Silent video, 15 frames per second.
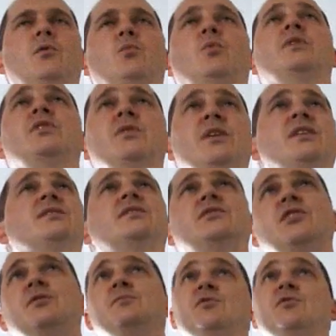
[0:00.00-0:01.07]
When you hear the
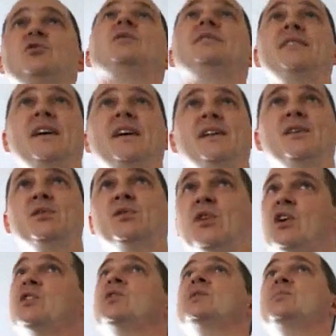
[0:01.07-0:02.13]
term storytelling,
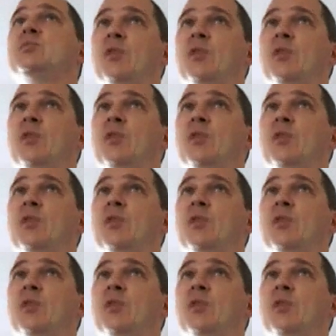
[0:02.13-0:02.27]
your